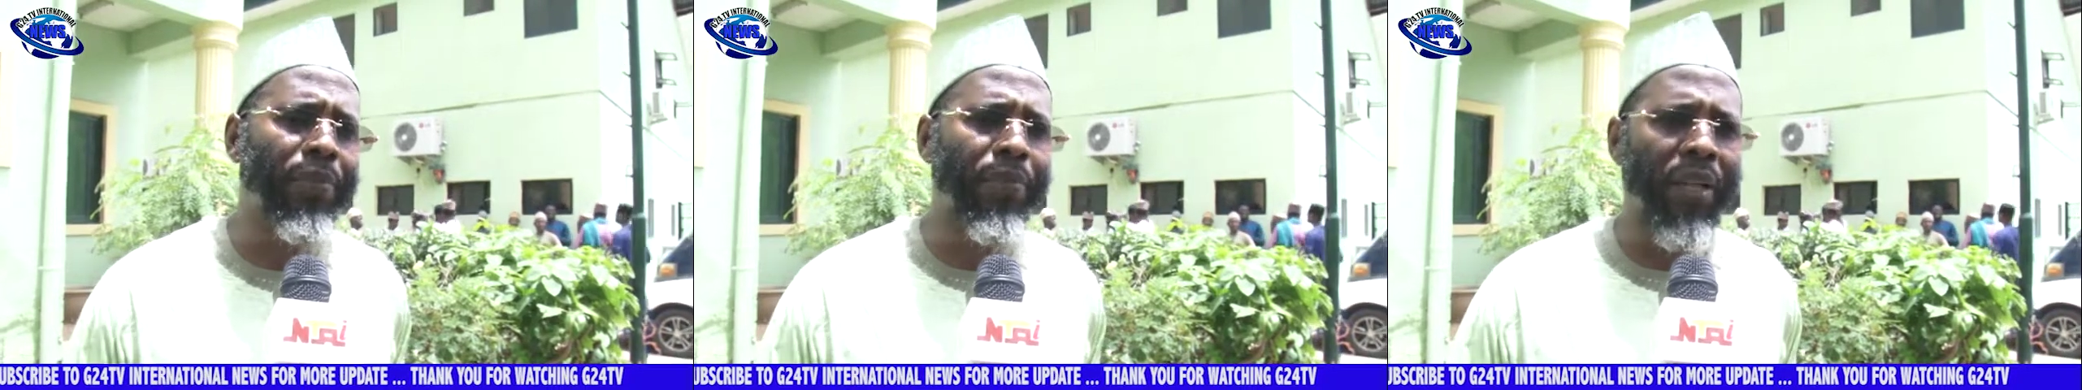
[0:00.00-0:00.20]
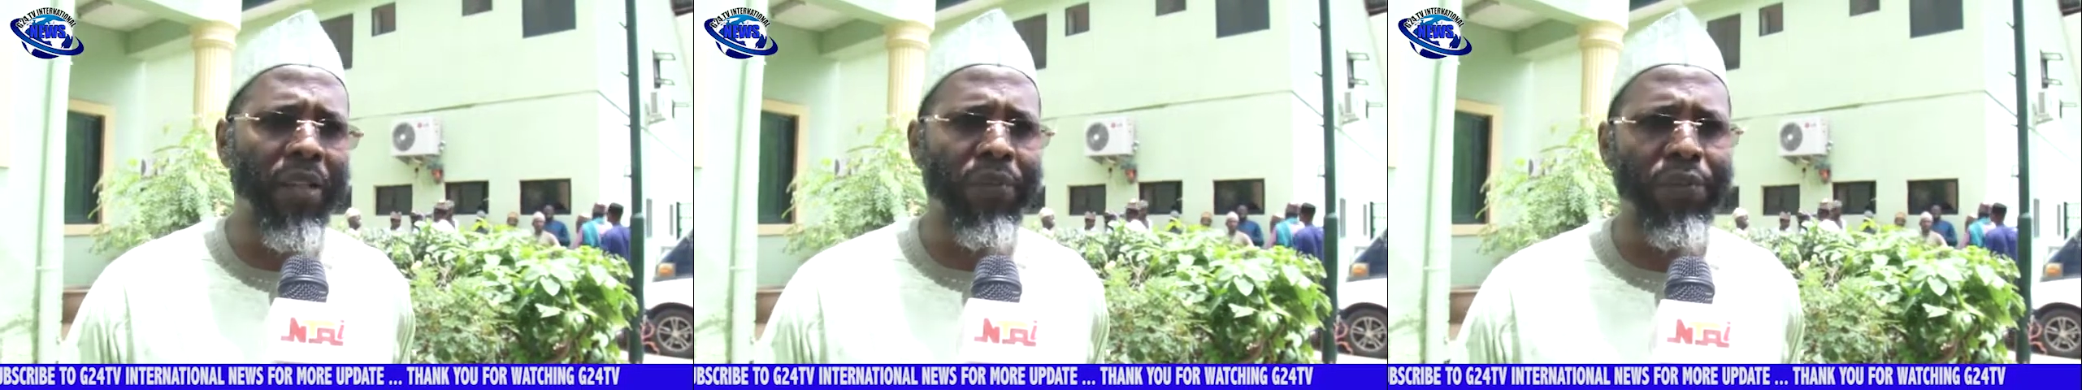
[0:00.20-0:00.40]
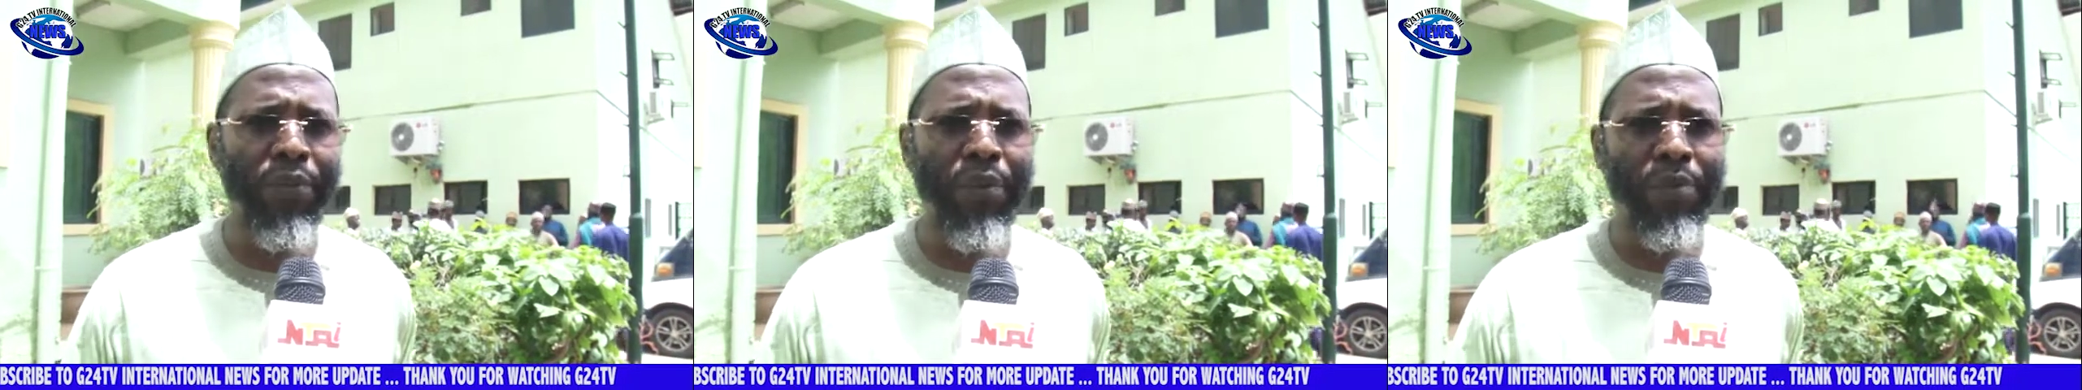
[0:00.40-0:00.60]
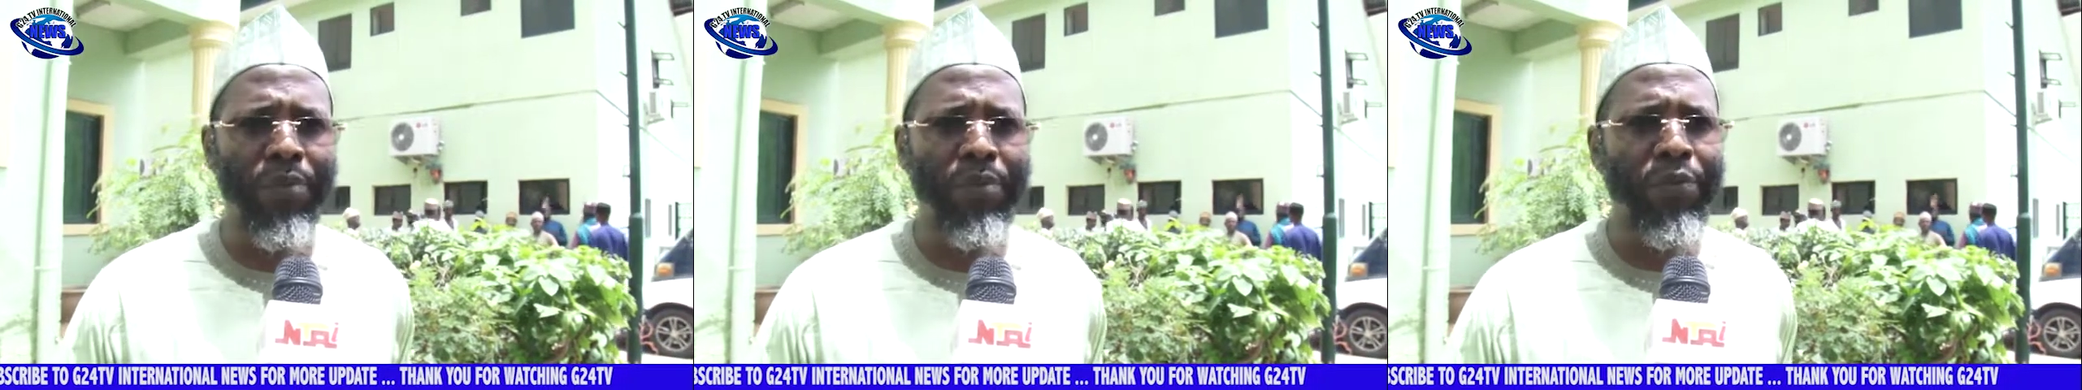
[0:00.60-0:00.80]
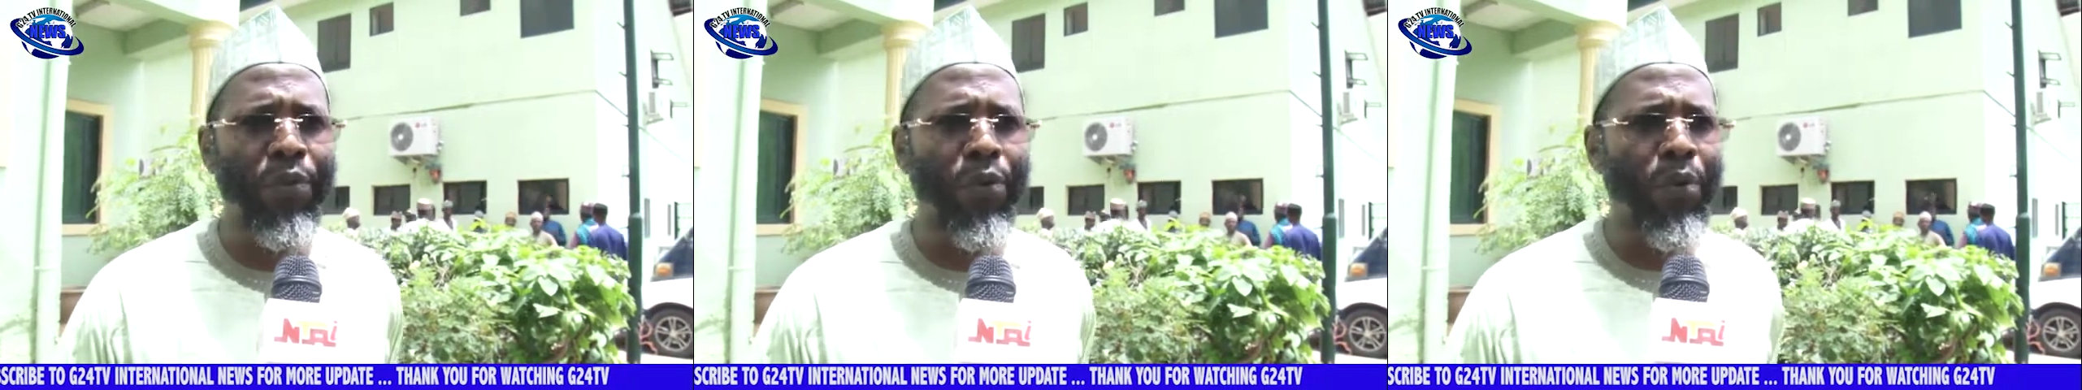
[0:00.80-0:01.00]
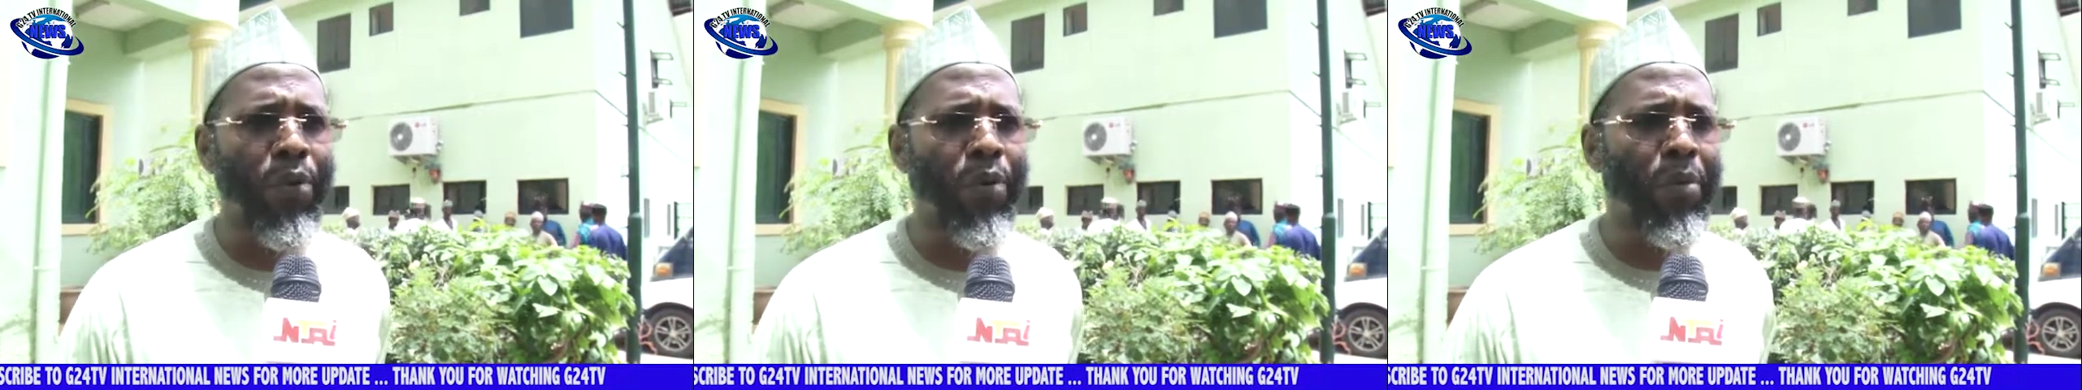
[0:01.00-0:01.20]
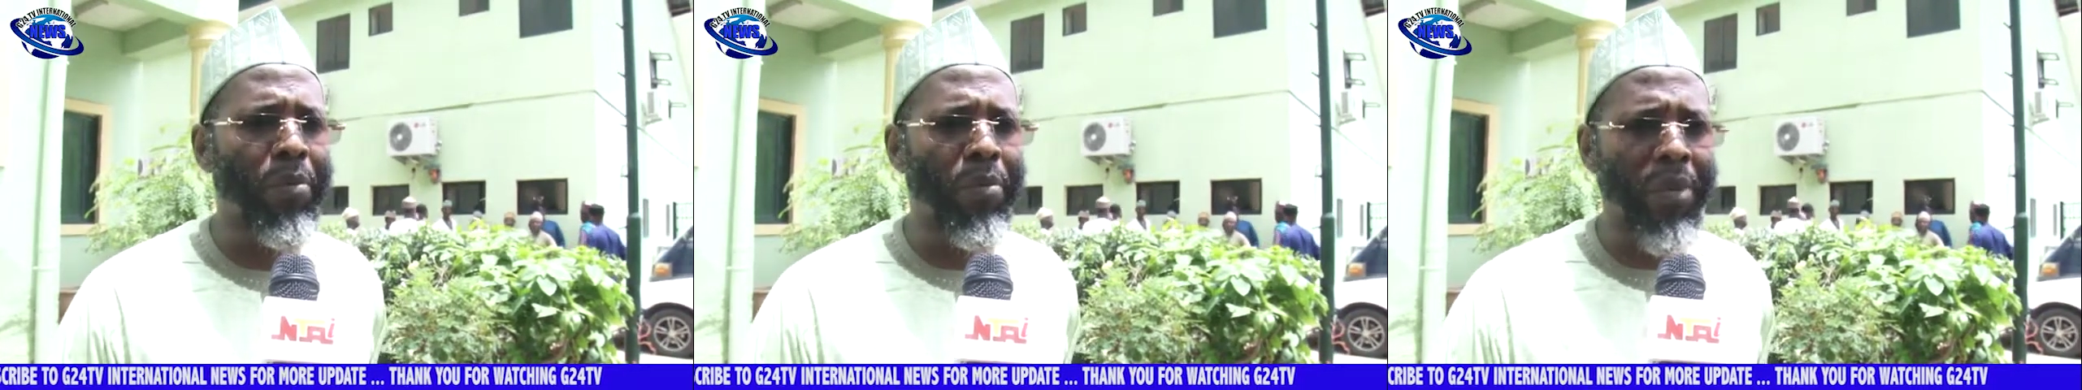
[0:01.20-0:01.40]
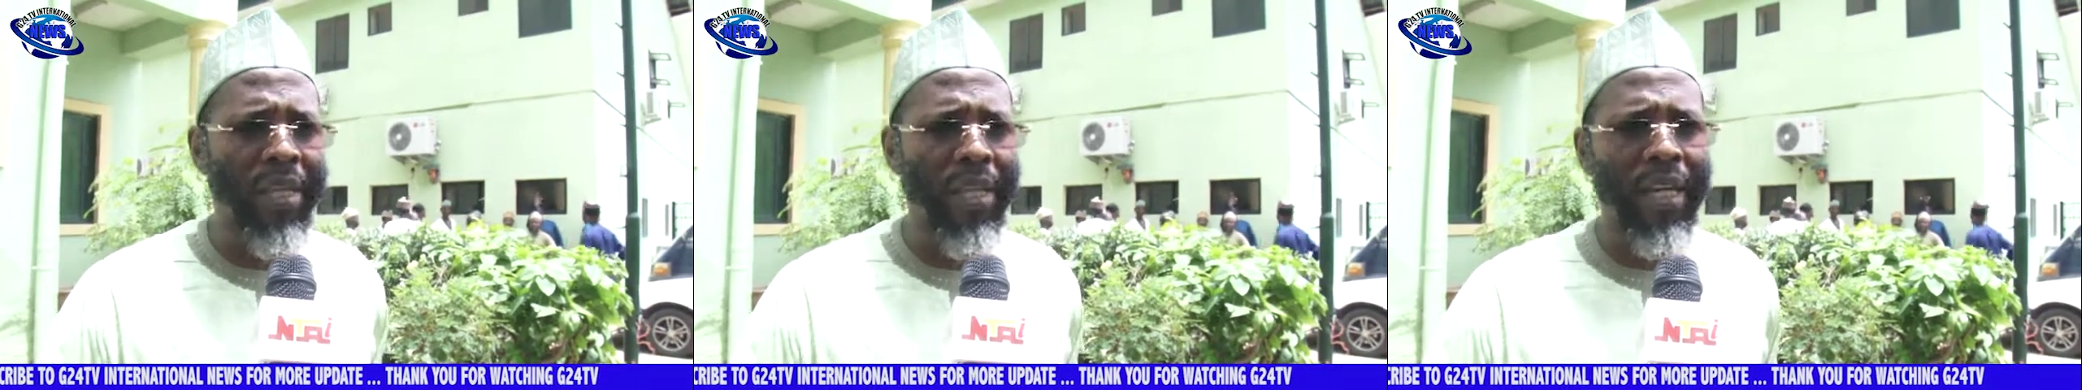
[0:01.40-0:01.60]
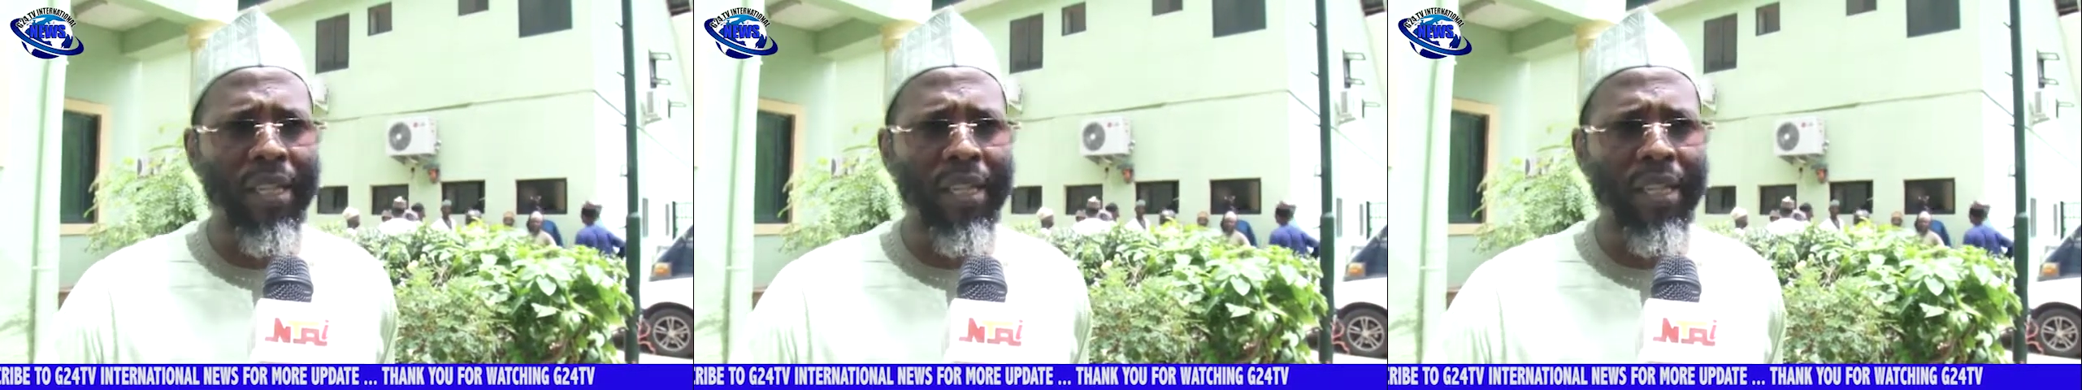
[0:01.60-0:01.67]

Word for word: a platform for me